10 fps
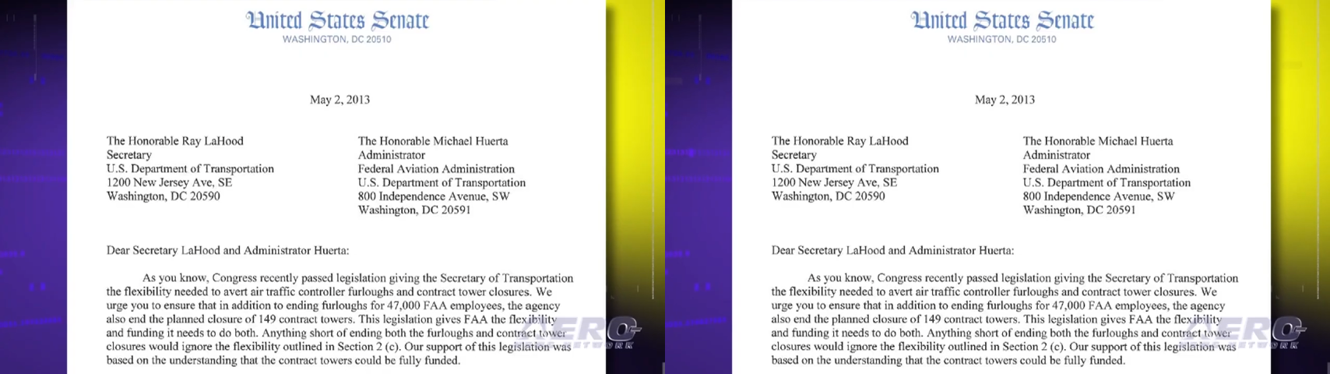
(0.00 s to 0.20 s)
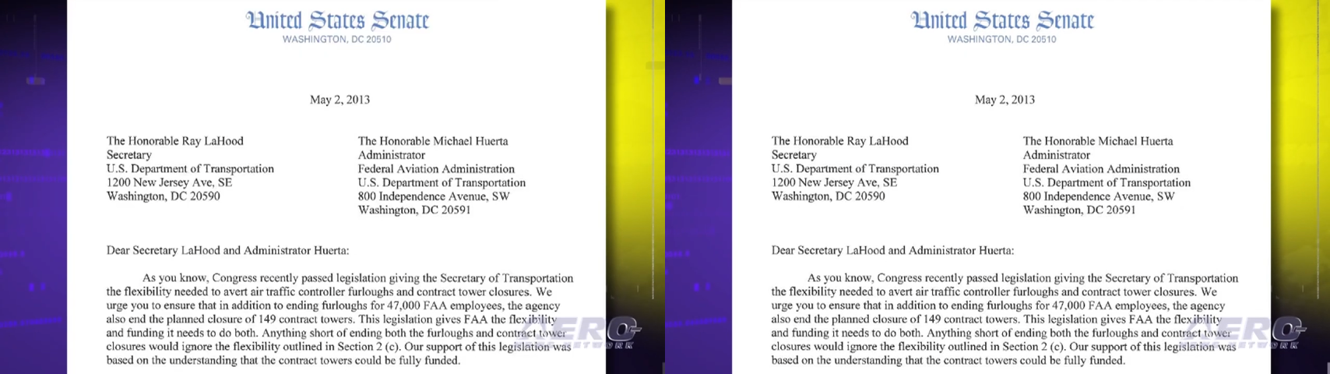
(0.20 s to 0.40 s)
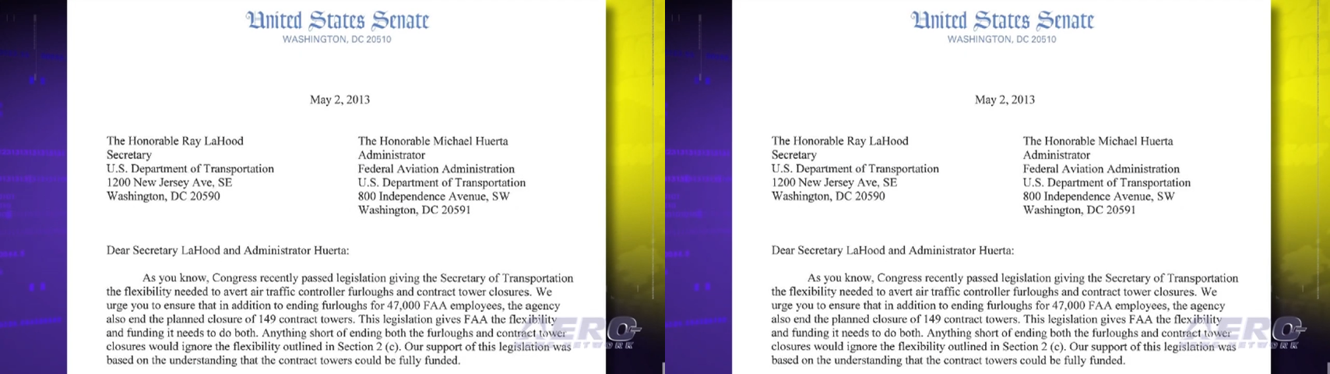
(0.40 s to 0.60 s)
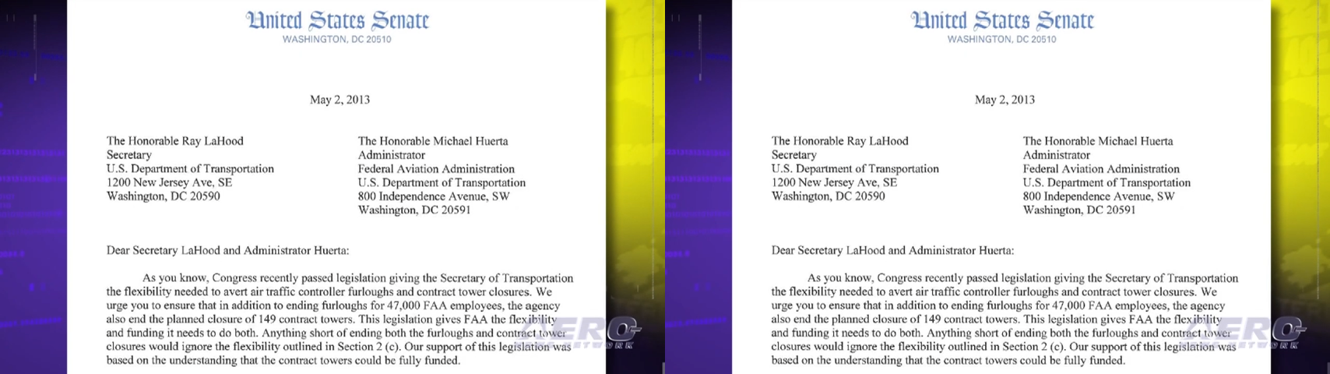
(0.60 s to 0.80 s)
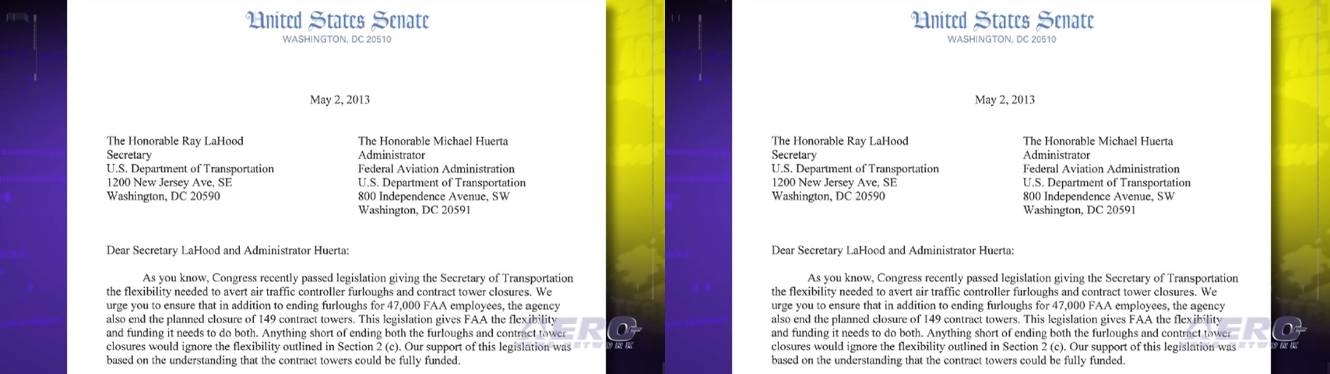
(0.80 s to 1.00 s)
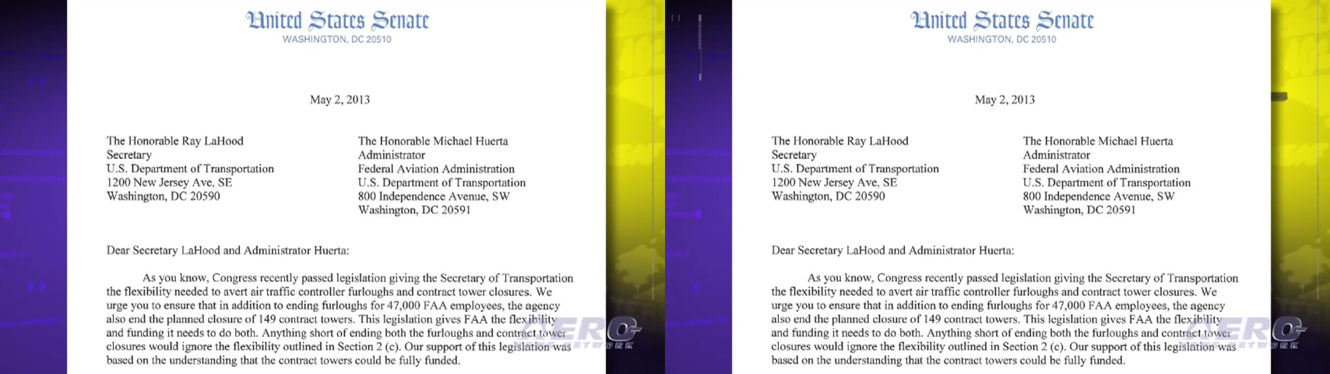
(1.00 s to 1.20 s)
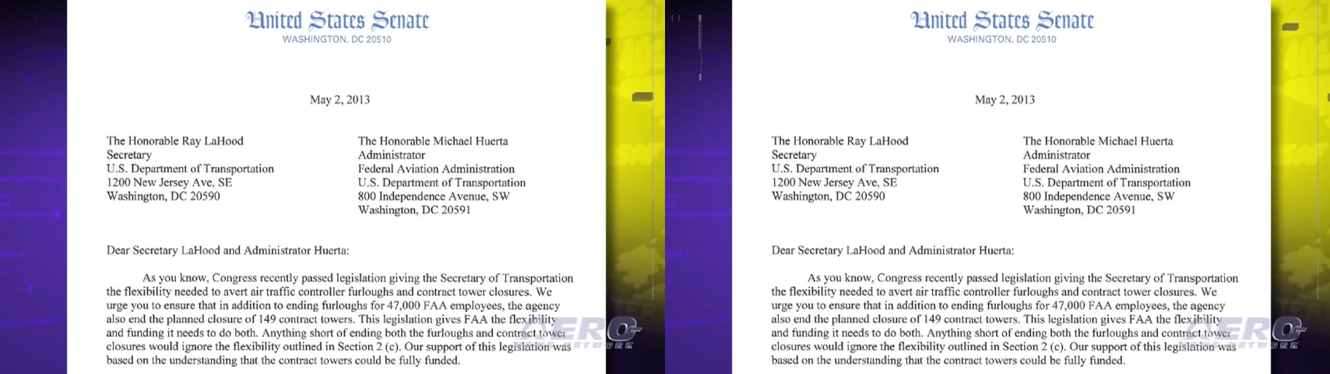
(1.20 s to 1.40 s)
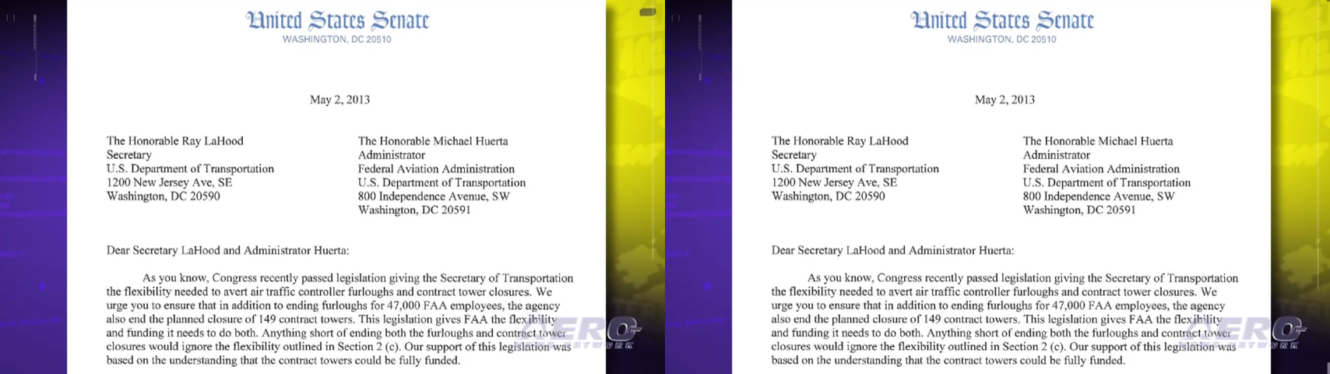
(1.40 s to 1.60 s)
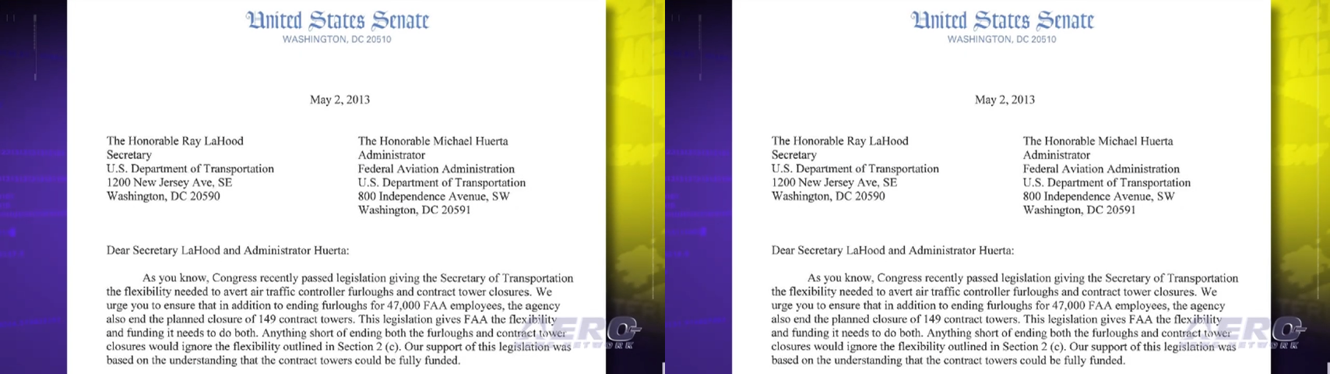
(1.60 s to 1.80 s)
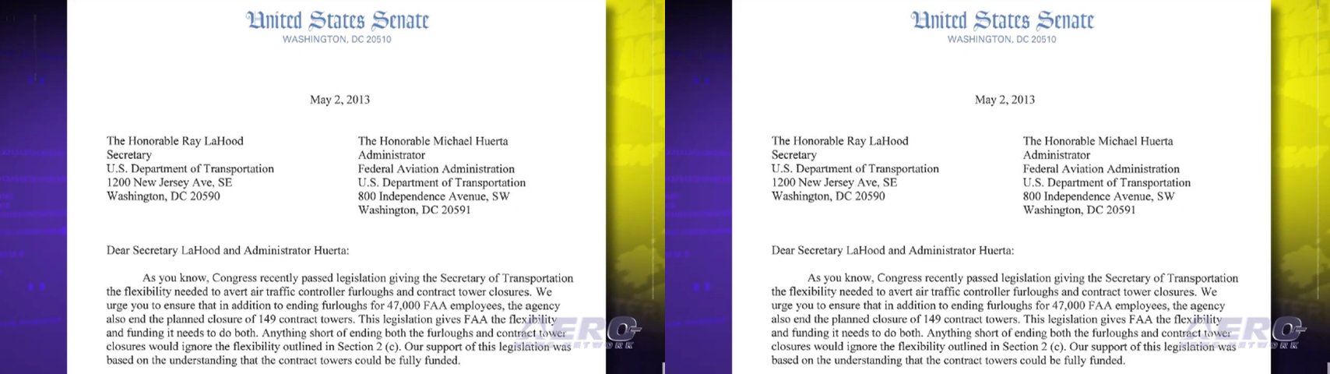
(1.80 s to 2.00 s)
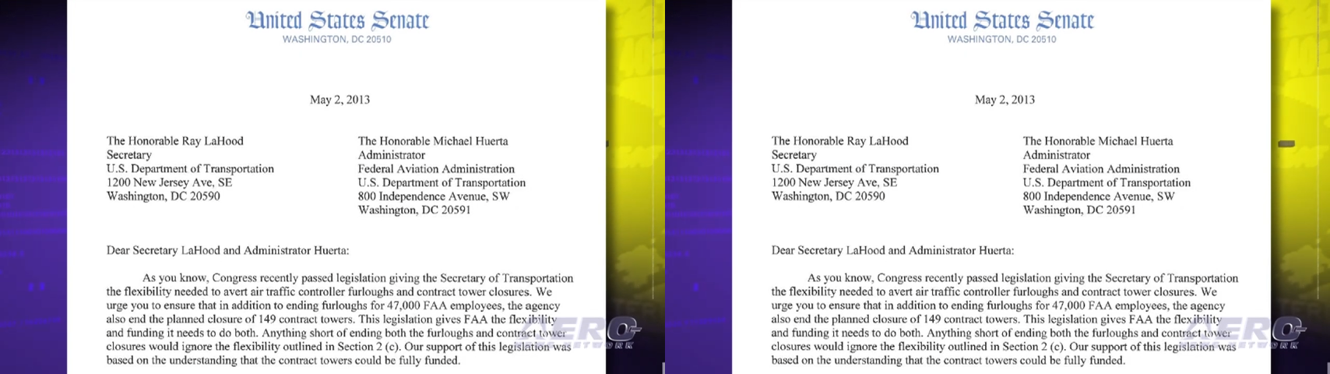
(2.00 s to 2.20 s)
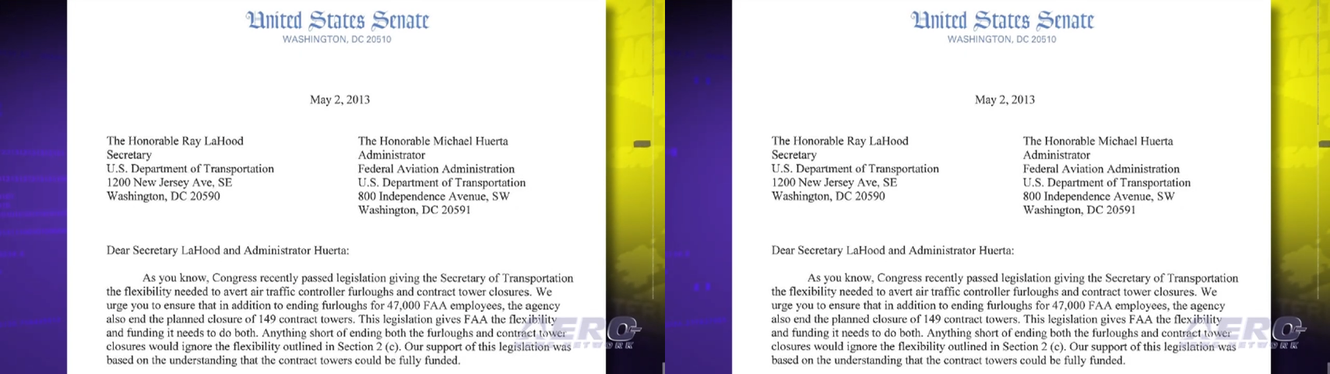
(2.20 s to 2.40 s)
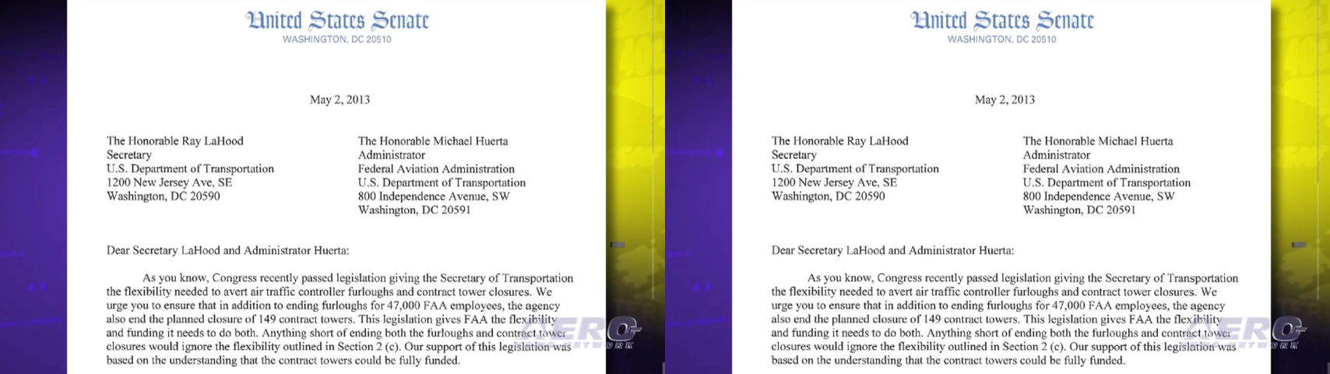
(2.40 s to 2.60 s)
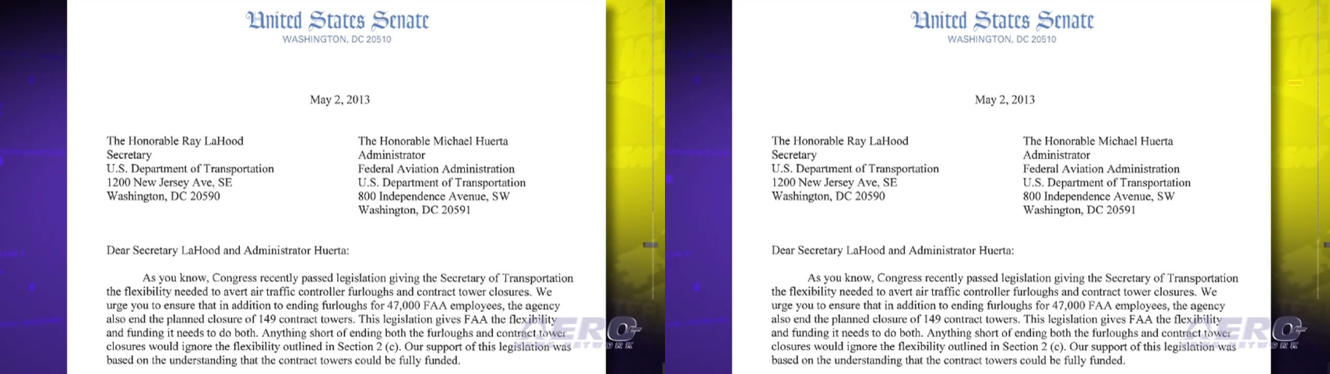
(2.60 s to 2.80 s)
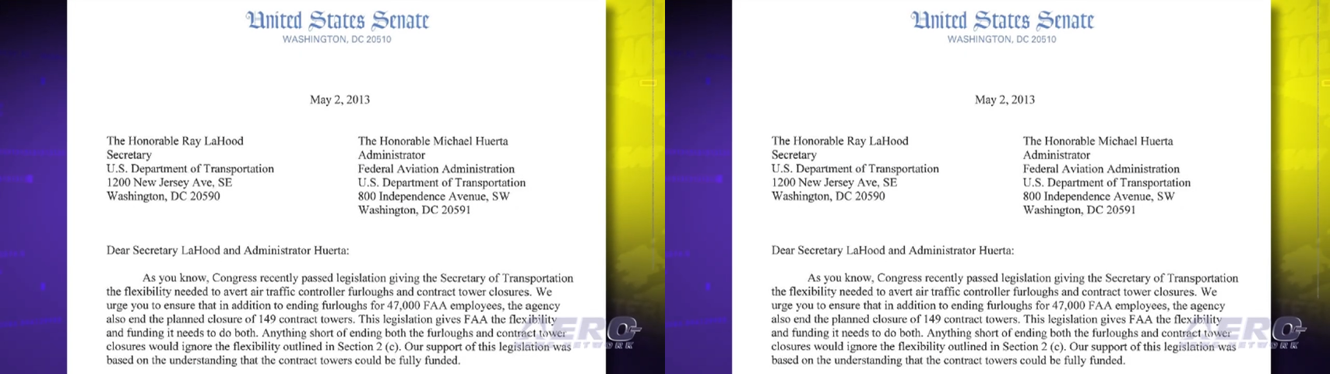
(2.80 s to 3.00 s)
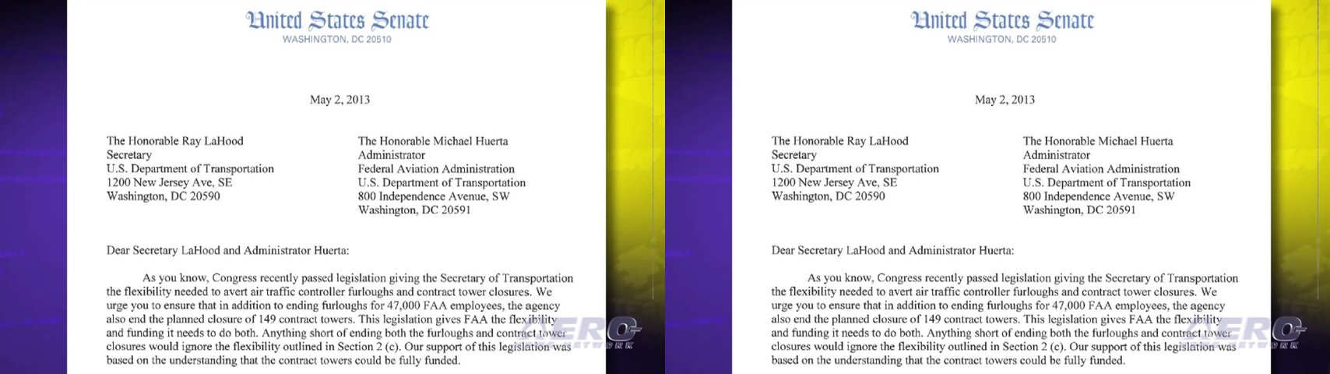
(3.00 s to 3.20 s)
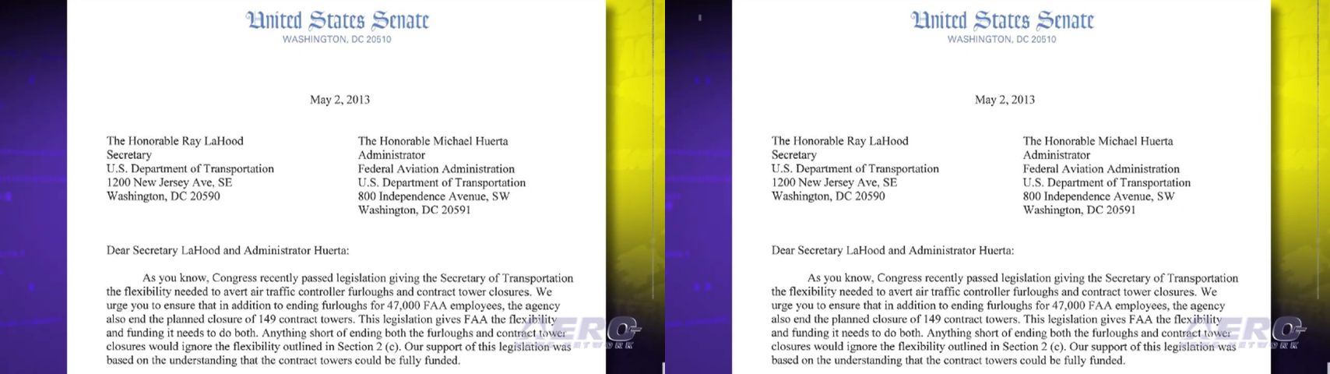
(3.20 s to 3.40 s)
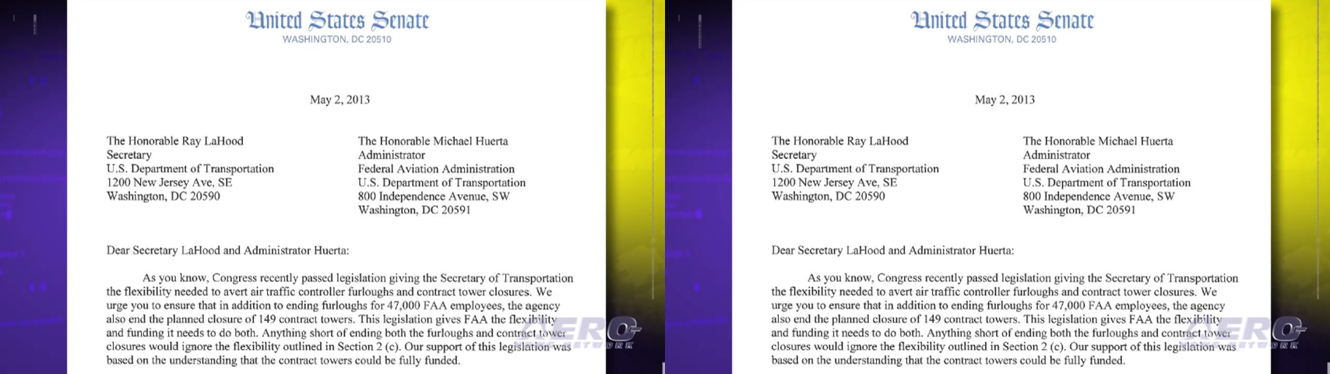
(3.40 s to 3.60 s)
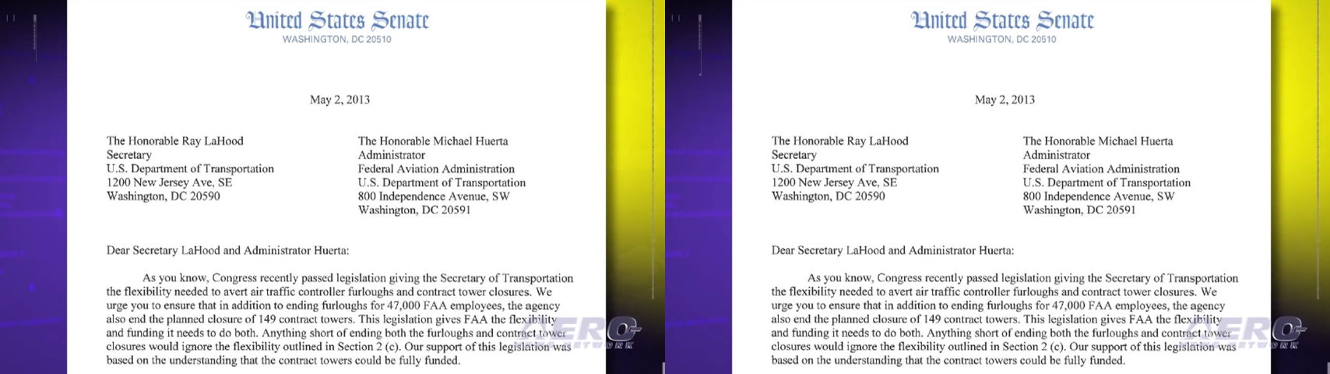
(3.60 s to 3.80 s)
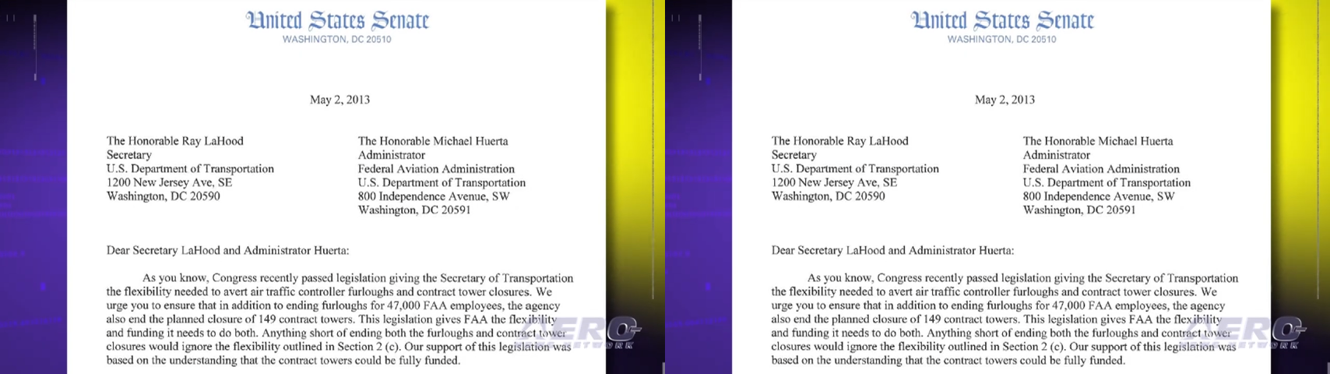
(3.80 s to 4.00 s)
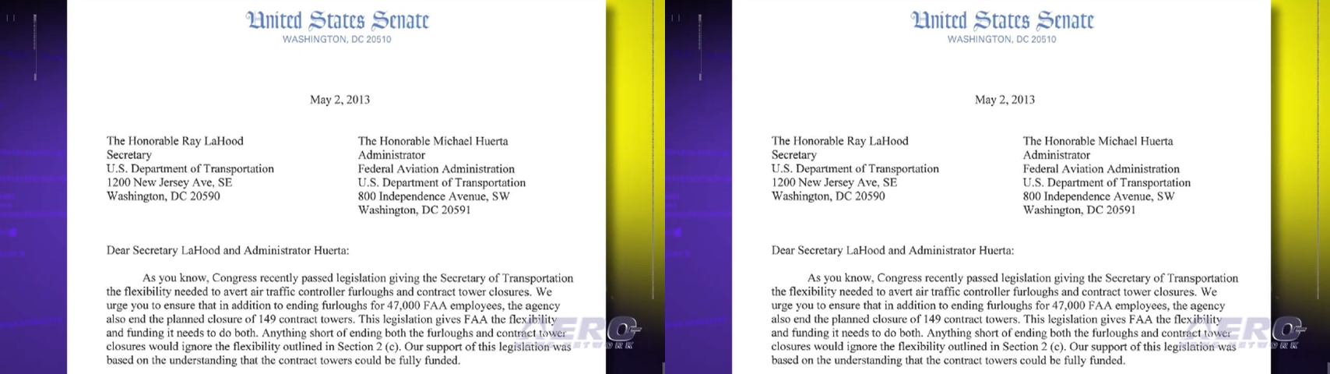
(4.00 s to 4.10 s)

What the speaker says: [unreadable: no face in view]